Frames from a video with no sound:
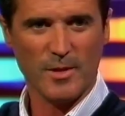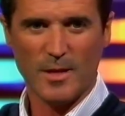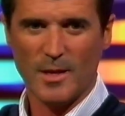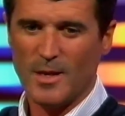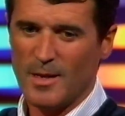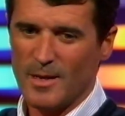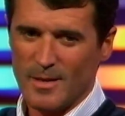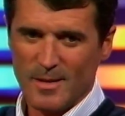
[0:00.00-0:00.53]
but
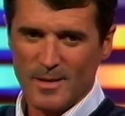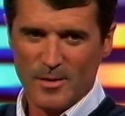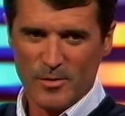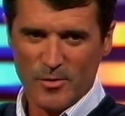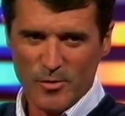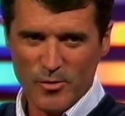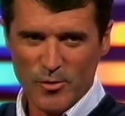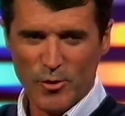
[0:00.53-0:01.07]

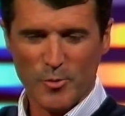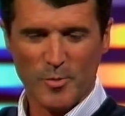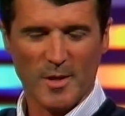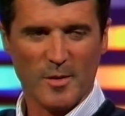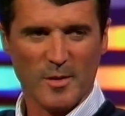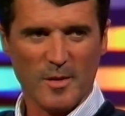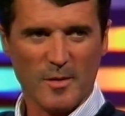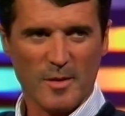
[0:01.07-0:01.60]
trust
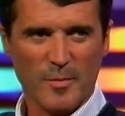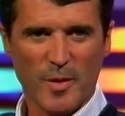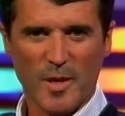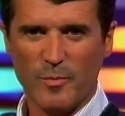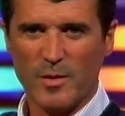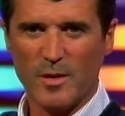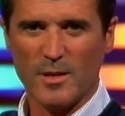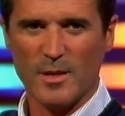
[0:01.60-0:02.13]
me, the, the, the
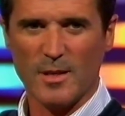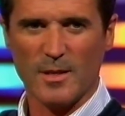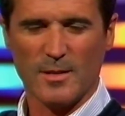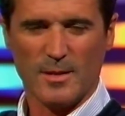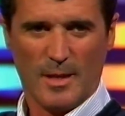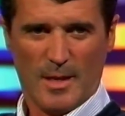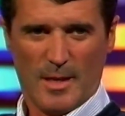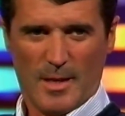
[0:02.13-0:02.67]
people, the,